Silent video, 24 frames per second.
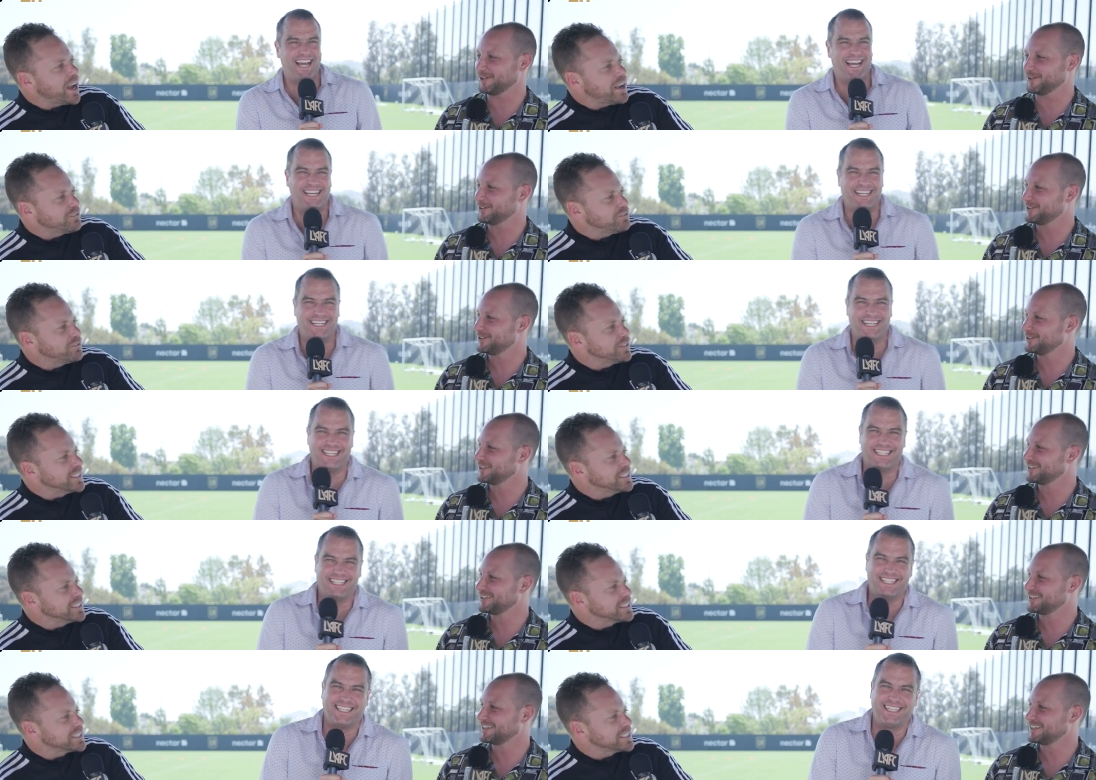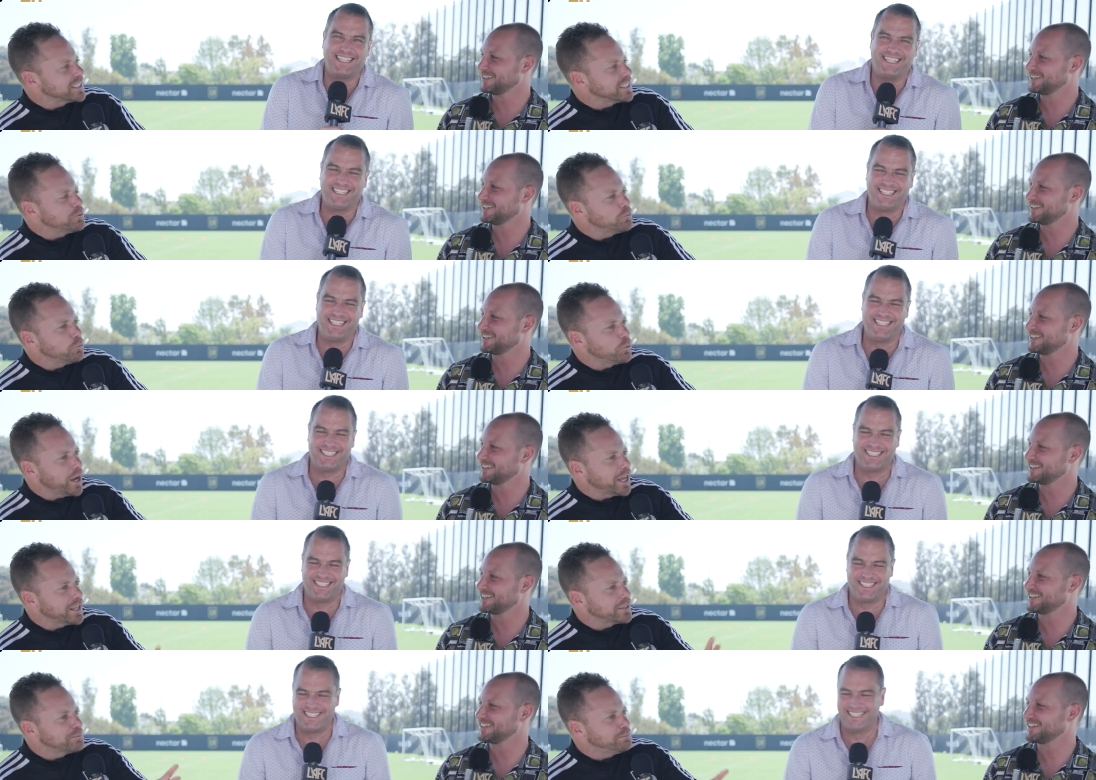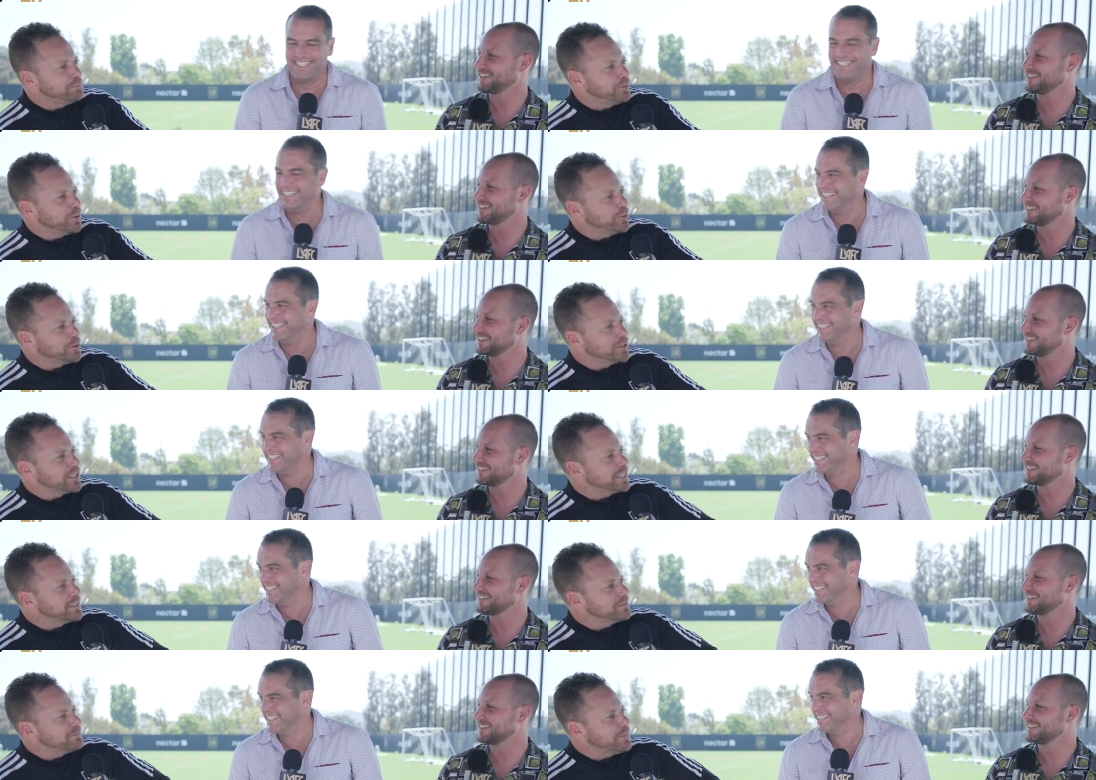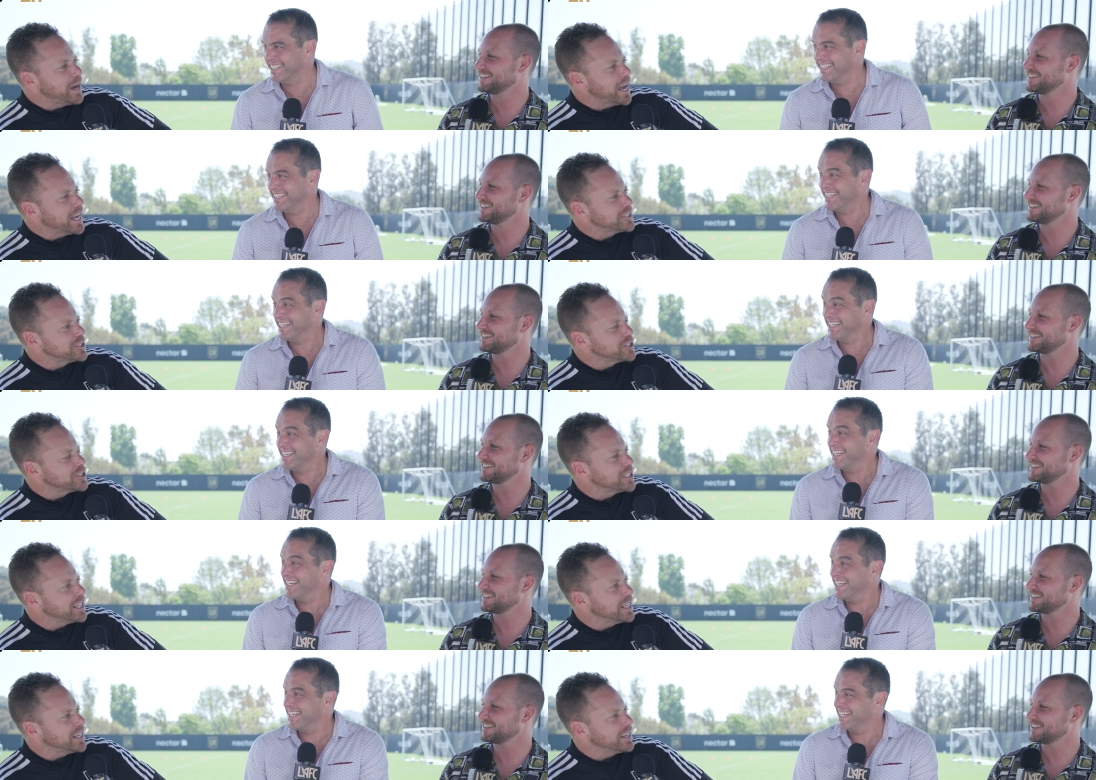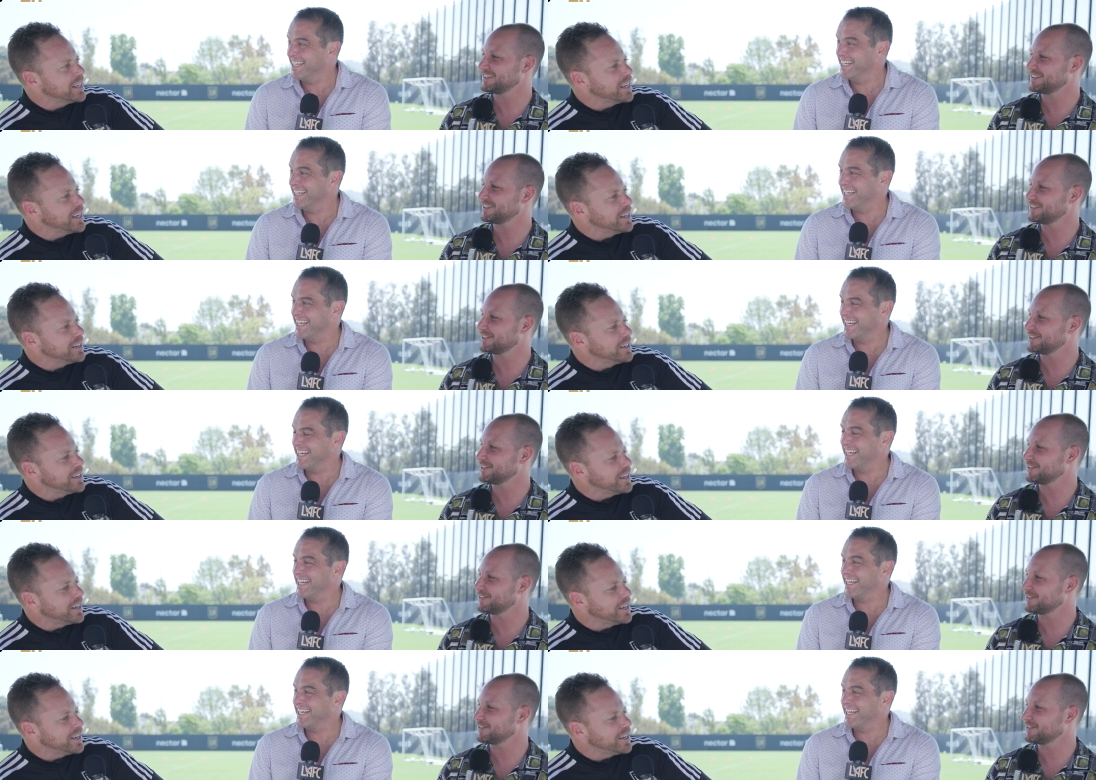Speaker 1: 5 easy, Red Bull and match day. And